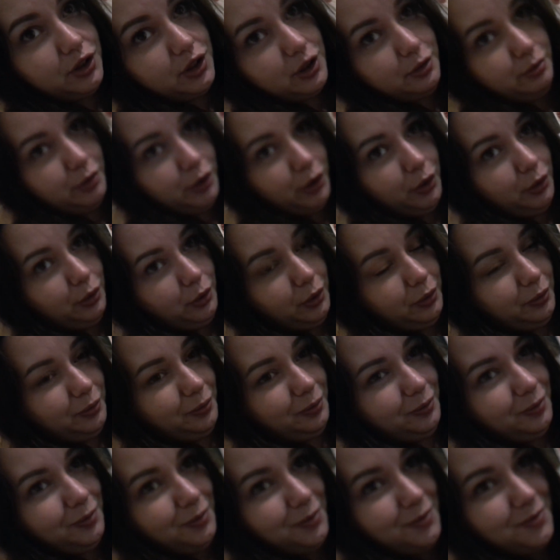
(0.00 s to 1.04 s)
a spoon.
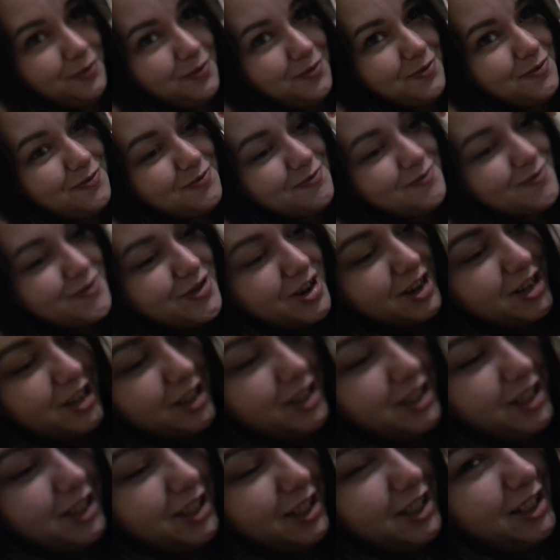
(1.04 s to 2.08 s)

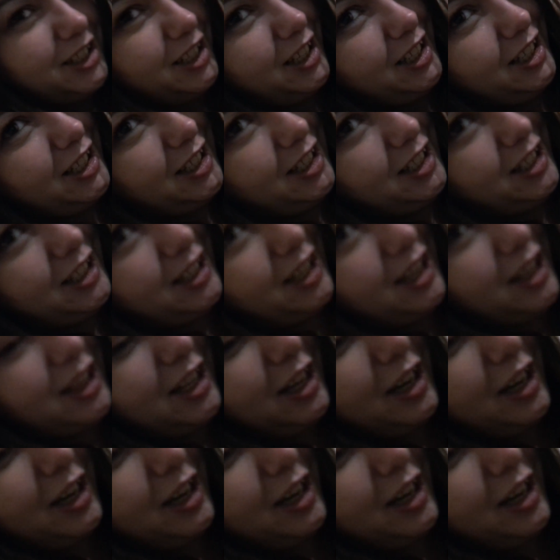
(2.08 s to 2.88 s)
Yes, and